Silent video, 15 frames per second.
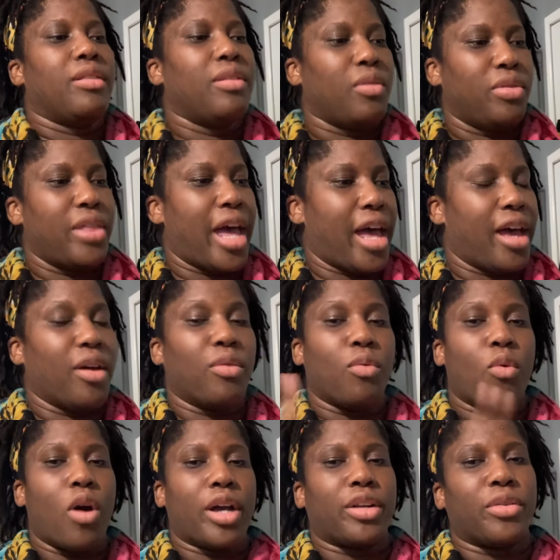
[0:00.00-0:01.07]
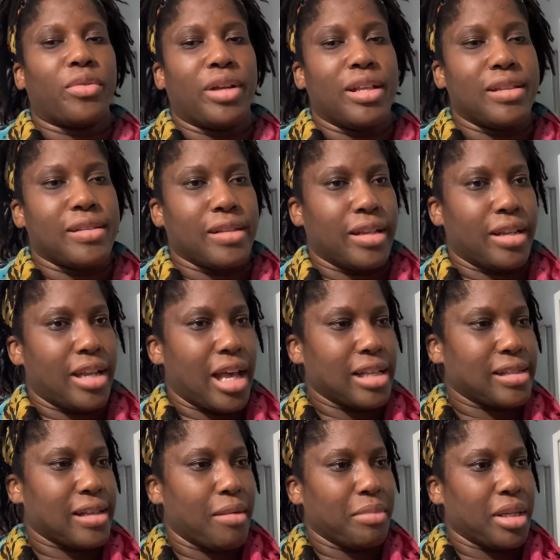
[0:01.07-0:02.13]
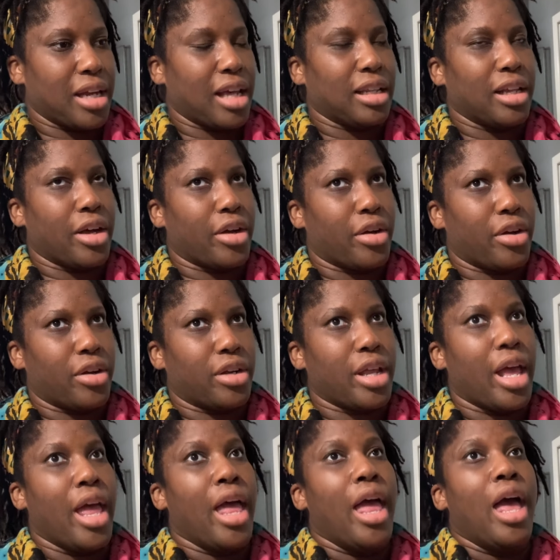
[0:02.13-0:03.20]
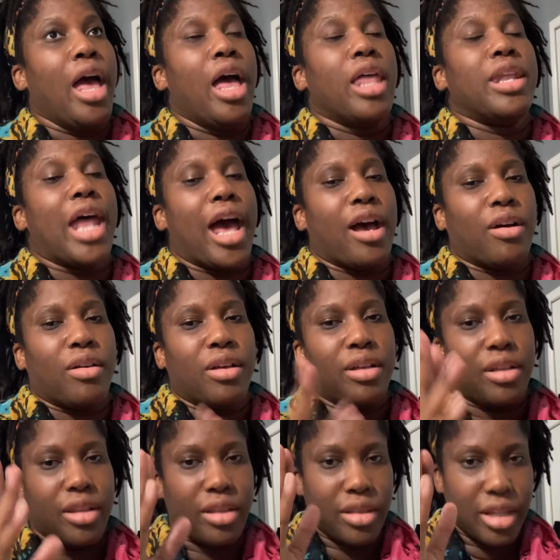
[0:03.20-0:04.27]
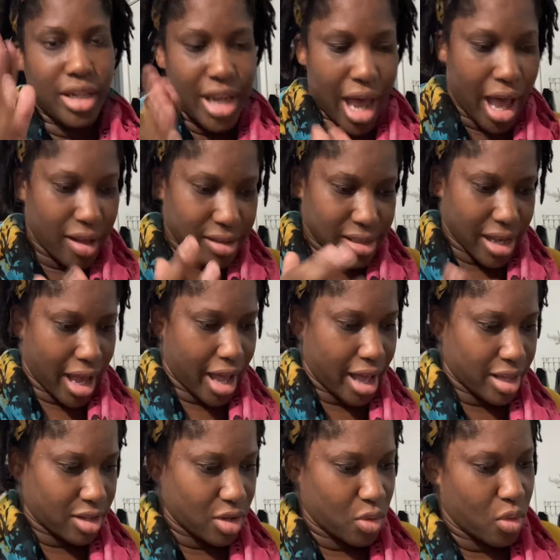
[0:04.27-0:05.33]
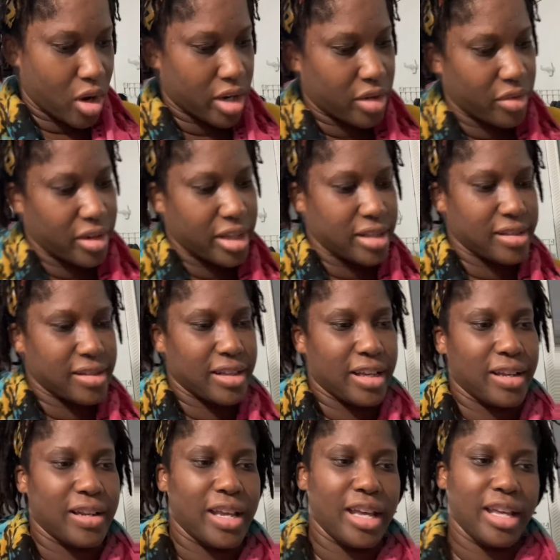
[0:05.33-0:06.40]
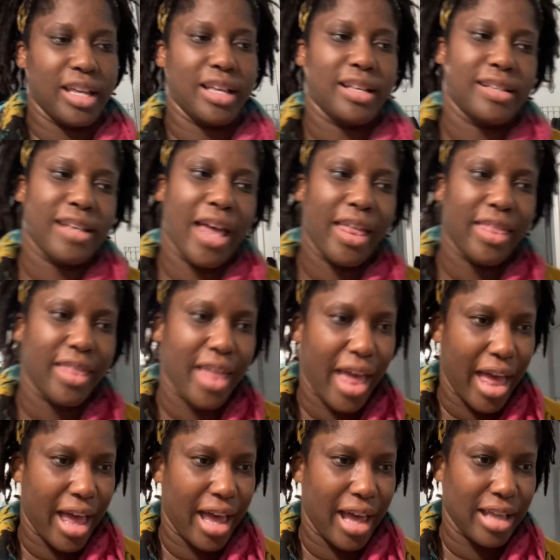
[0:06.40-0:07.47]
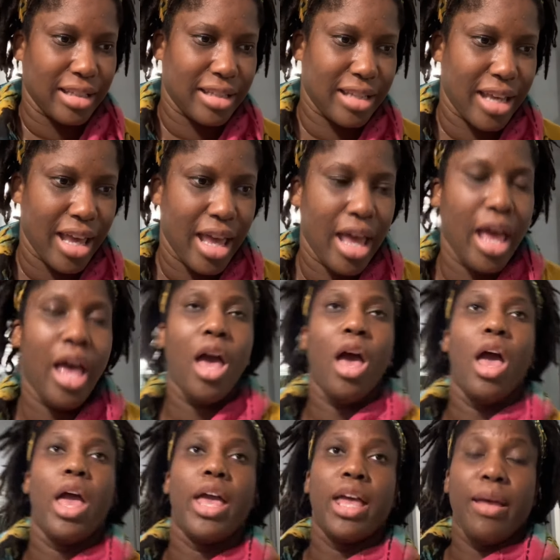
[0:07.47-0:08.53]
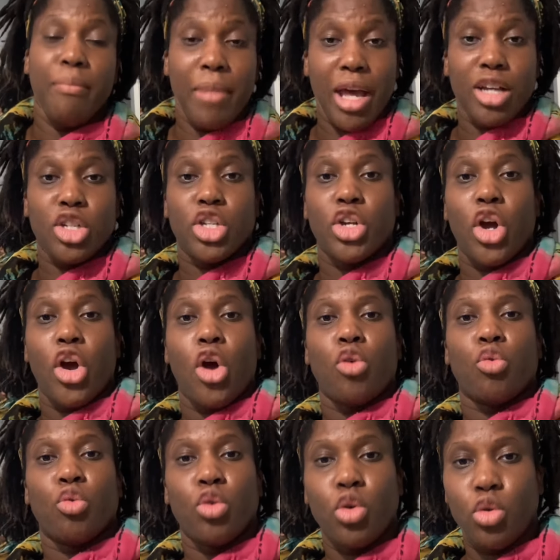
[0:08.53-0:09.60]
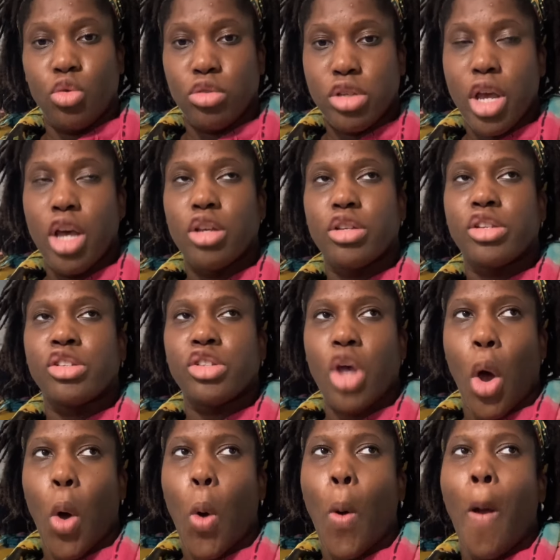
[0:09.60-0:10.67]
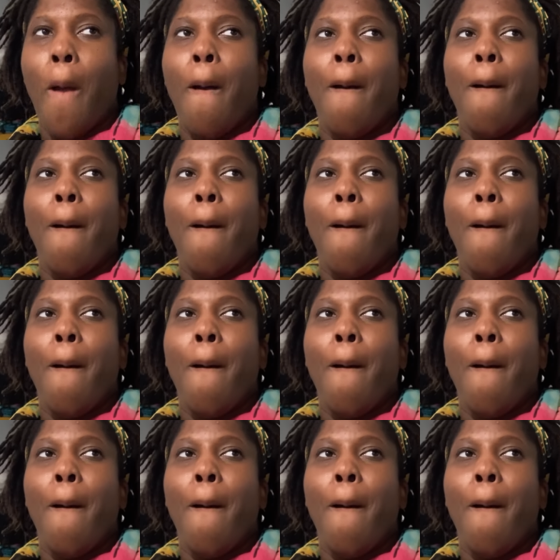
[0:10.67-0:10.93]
that water rinsing, that's something I learned. Now, the downside to water rinsing is that it makes your roots so